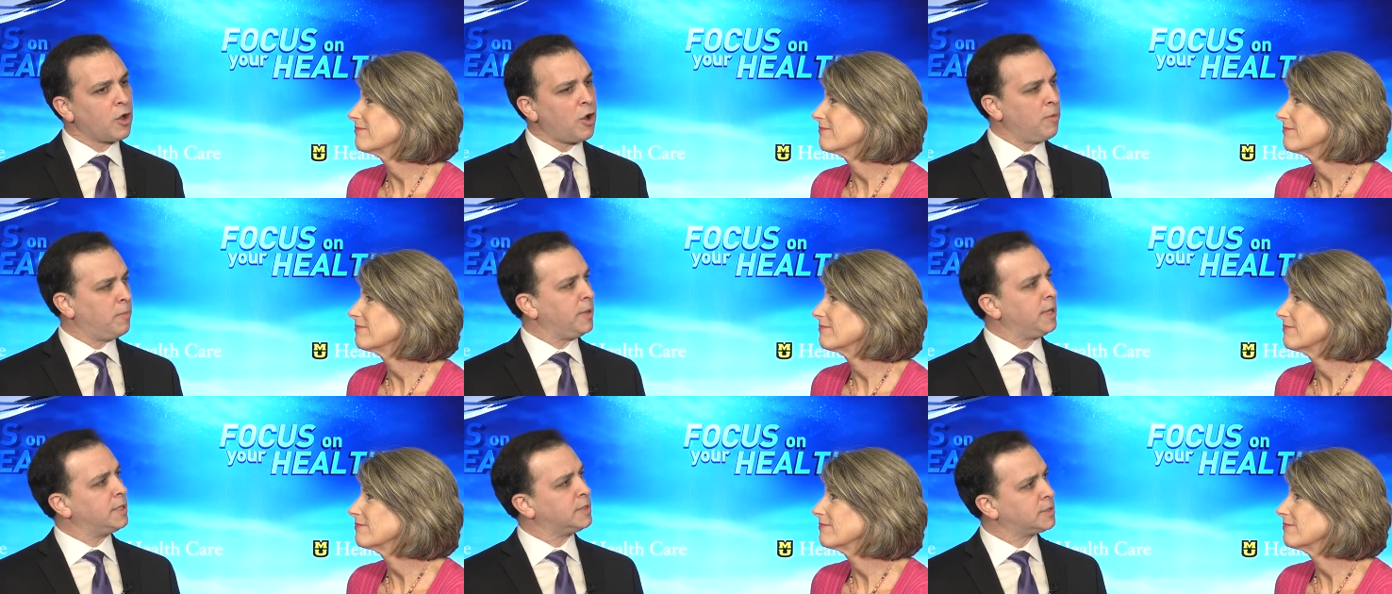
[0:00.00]

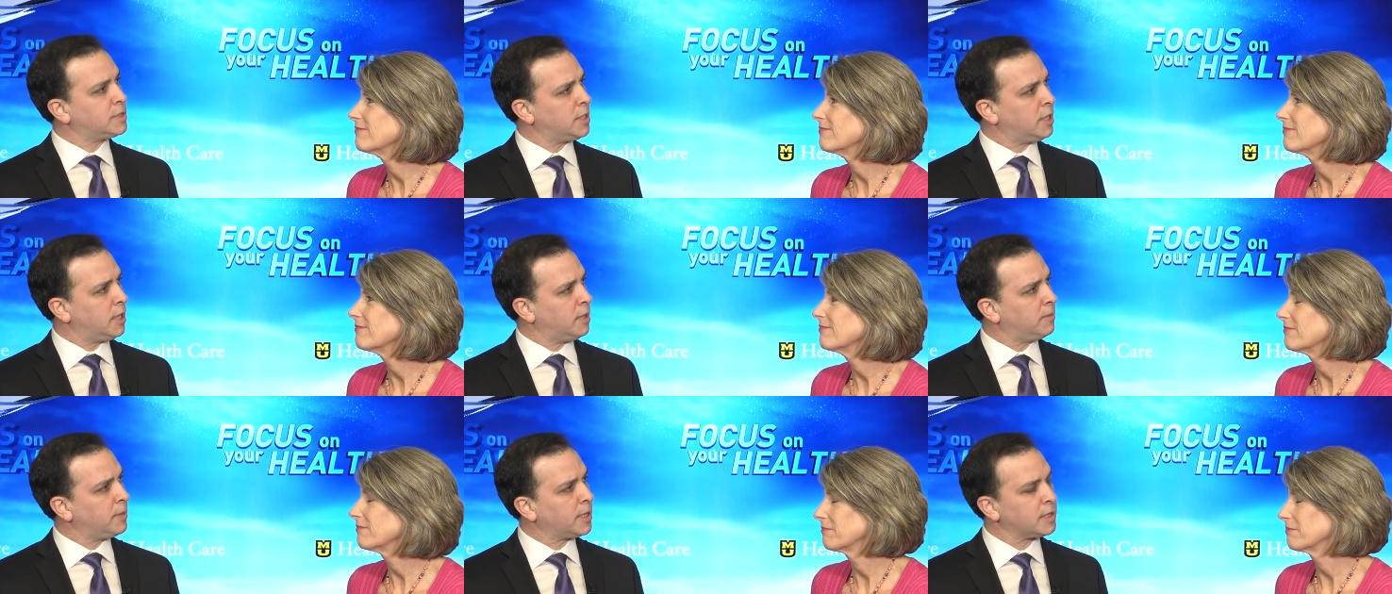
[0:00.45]

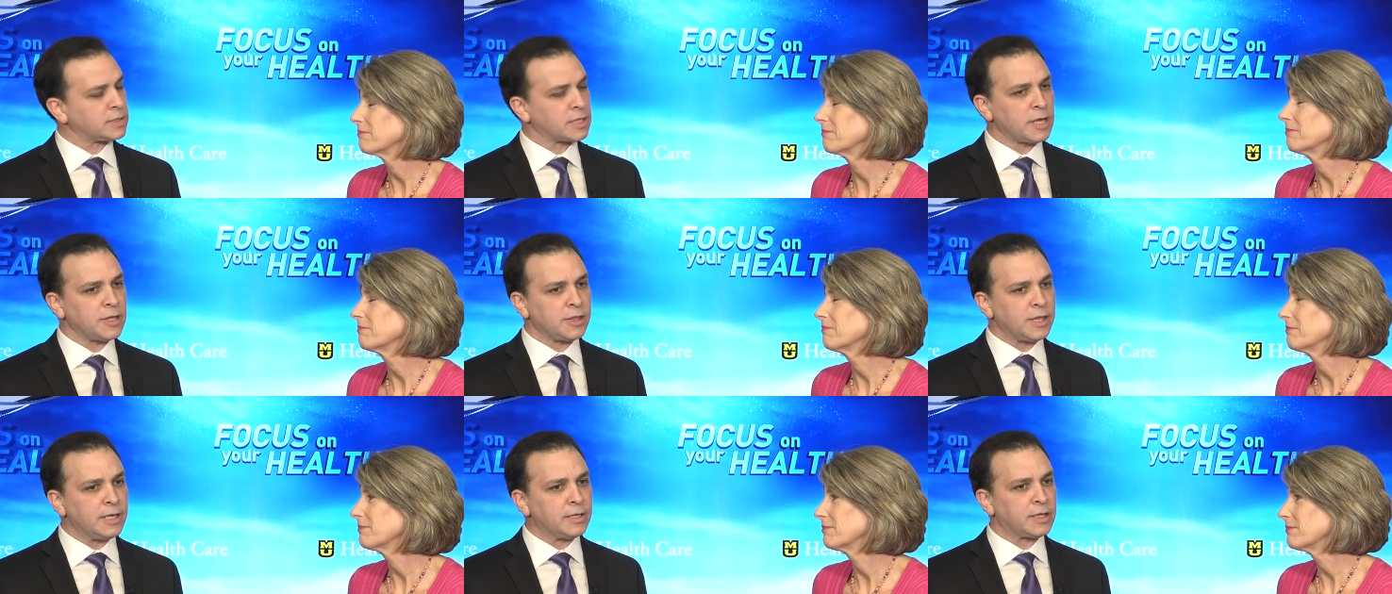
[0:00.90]
Speaker 1: obesity because
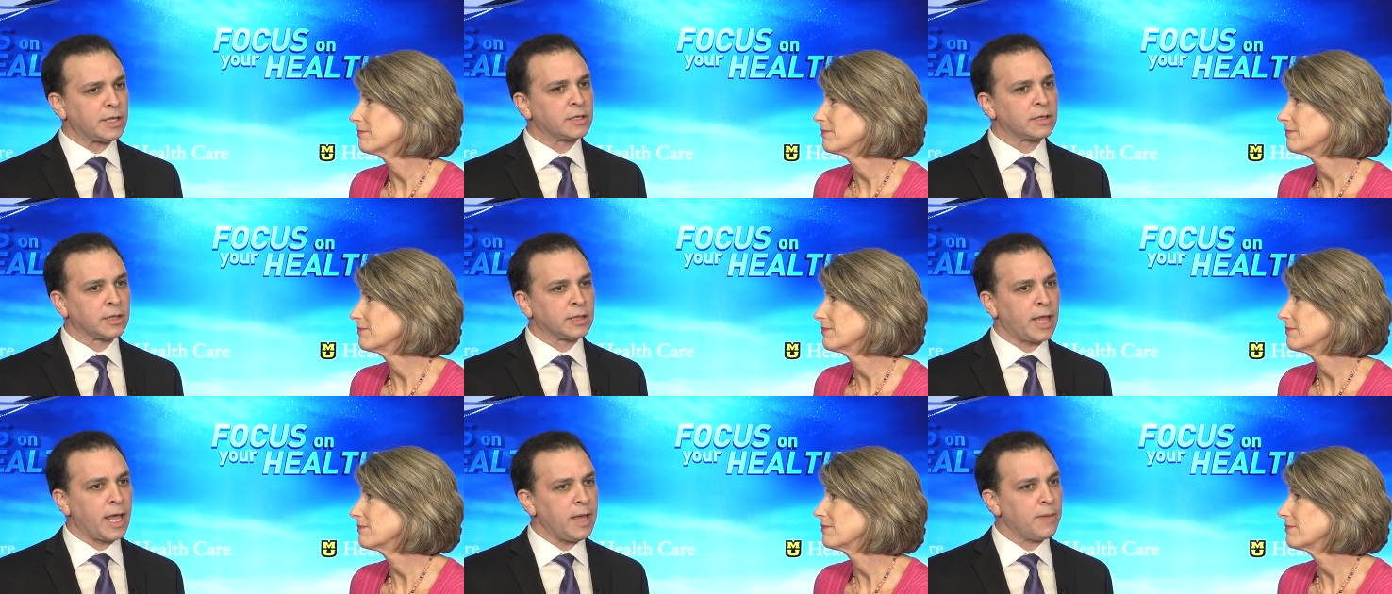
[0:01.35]
I think that
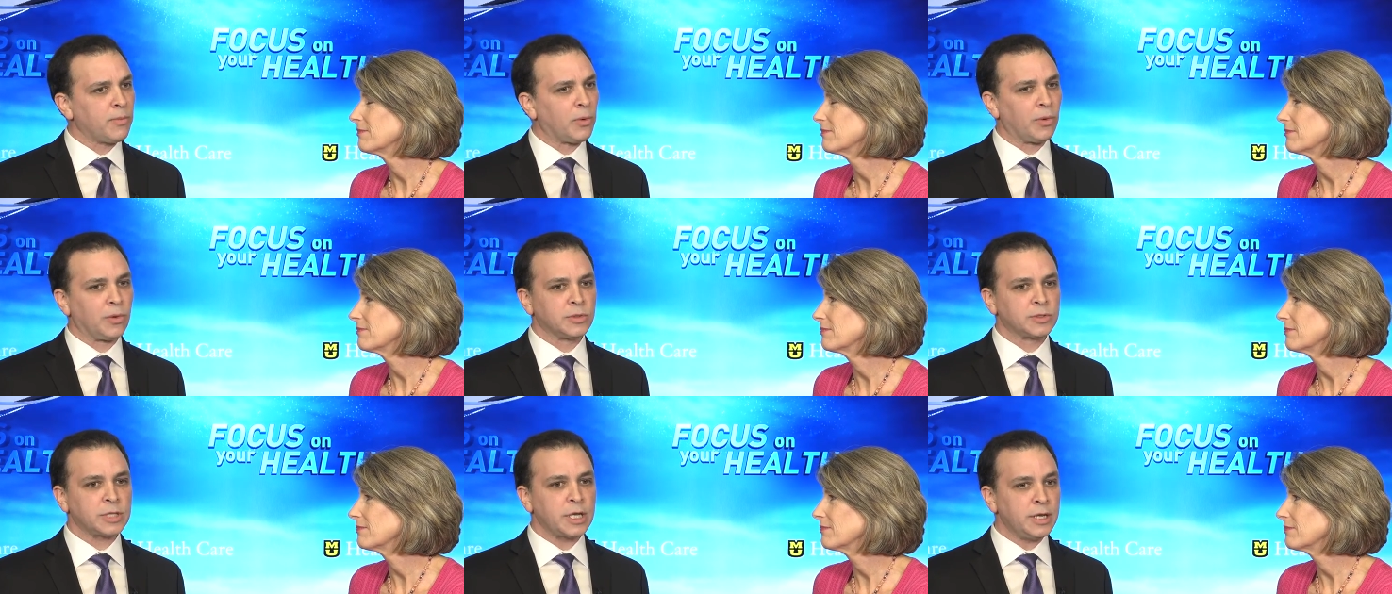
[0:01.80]

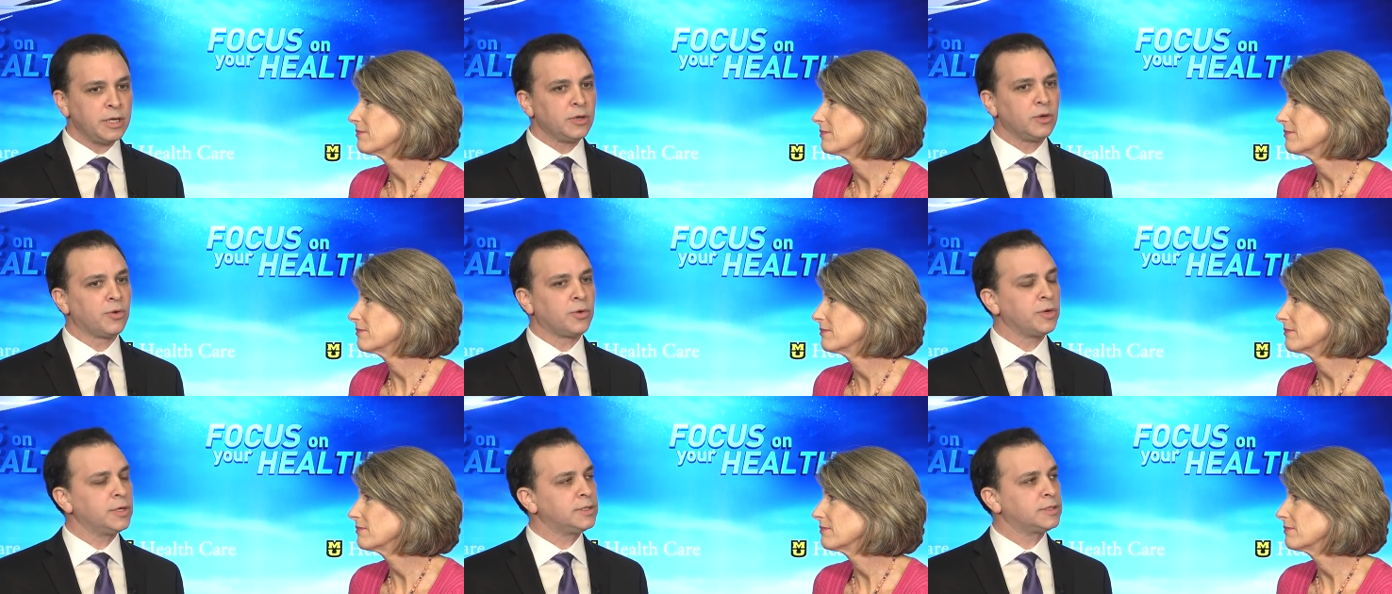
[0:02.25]
labels
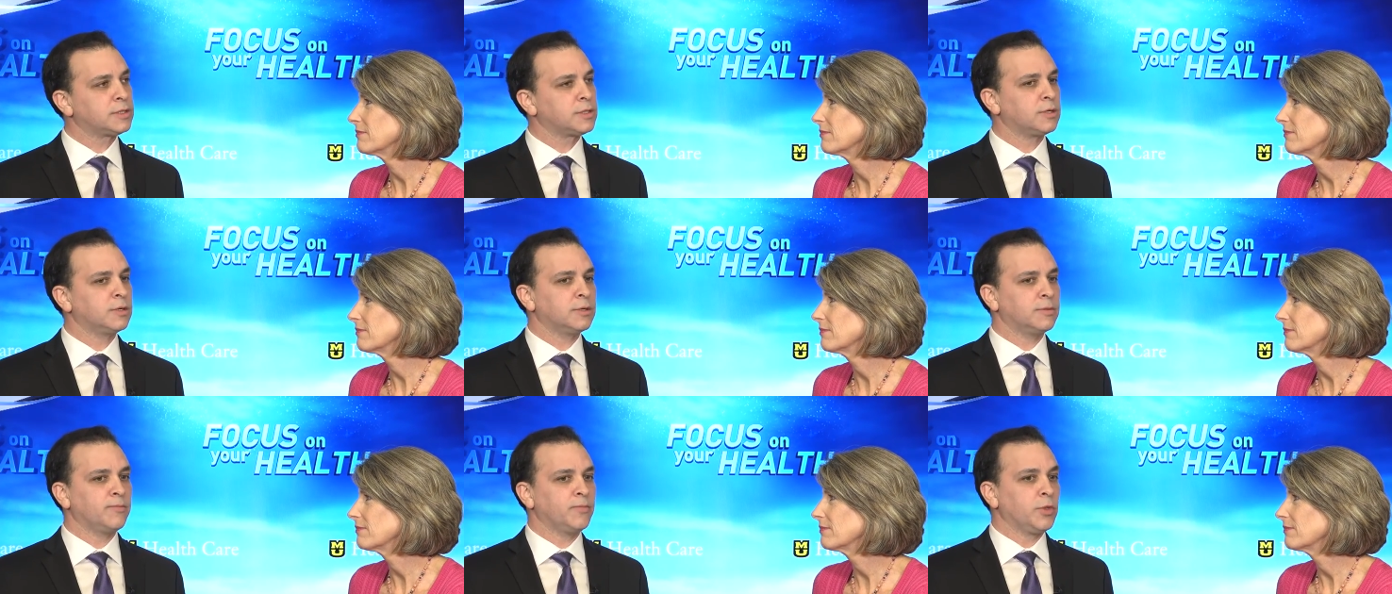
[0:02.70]
increase
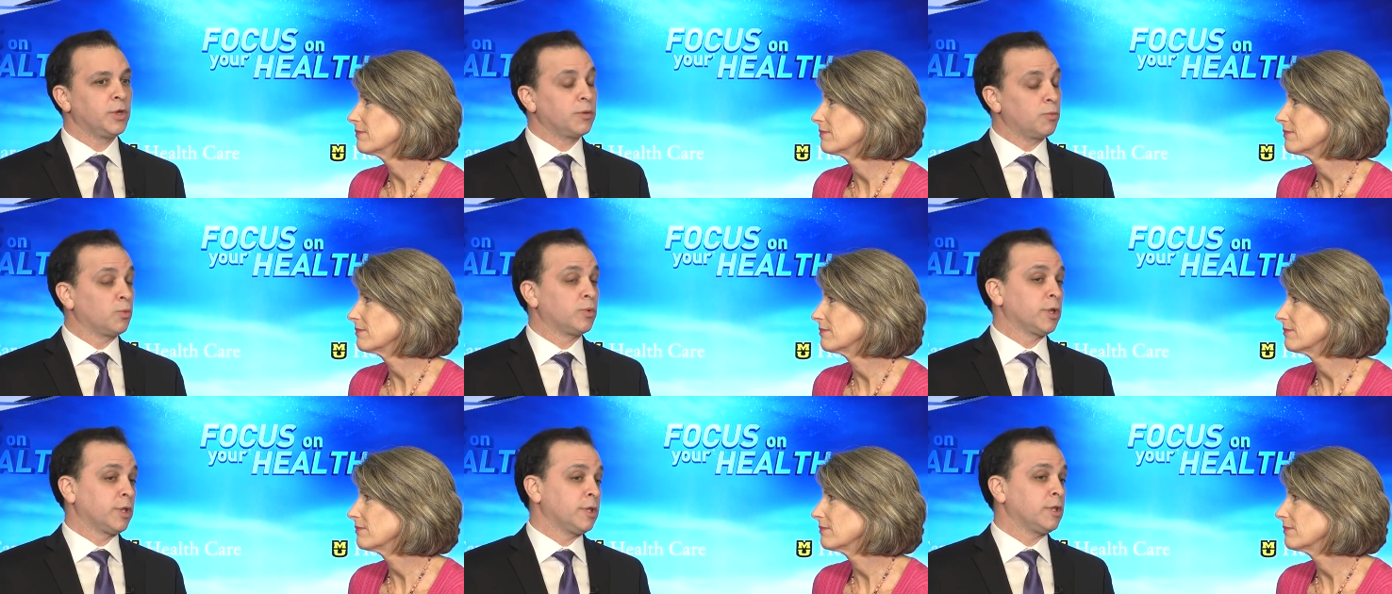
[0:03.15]
the, the
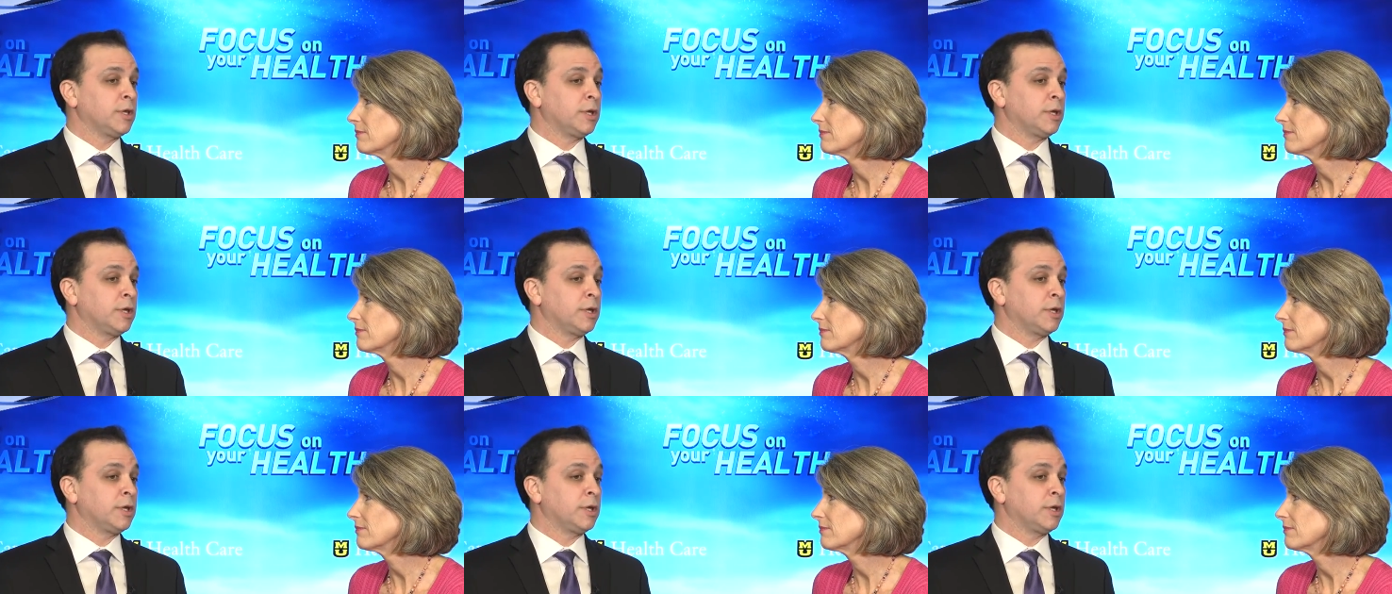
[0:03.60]
really the